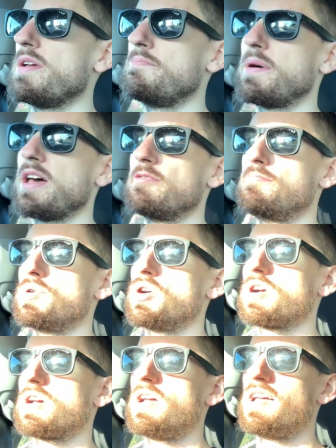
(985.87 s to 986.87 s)
by the
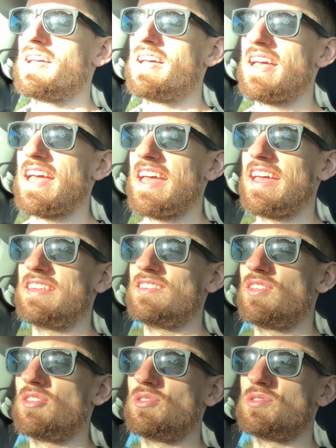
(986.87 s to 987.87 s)
book,
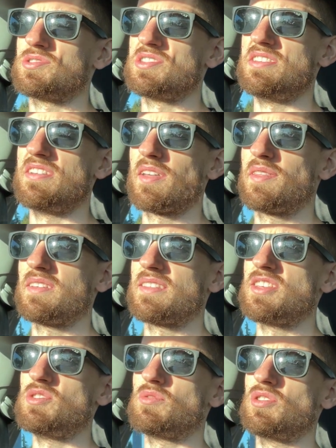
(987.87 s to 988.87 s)
and there's nothing
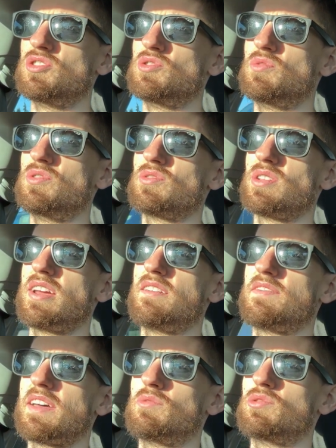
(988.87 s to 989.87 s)
that you could do in your
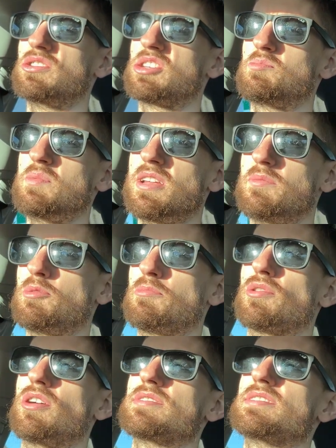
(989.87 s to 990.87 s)
life that would speed up your
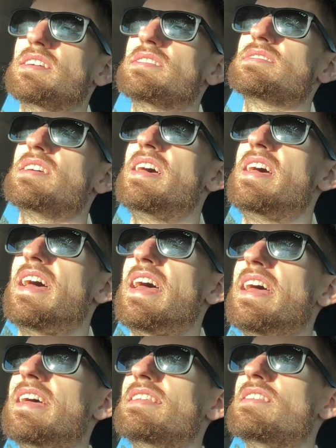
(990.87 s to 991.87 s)
process,
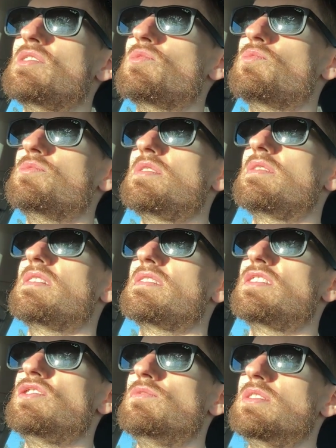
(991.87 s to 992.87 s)
and the only thing
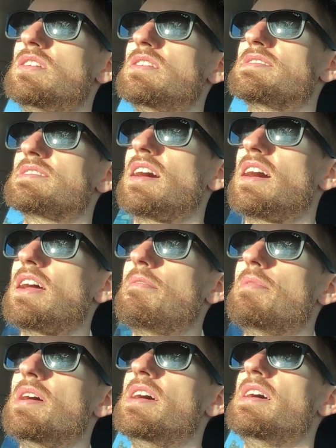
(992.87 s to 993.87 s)
that you need is time.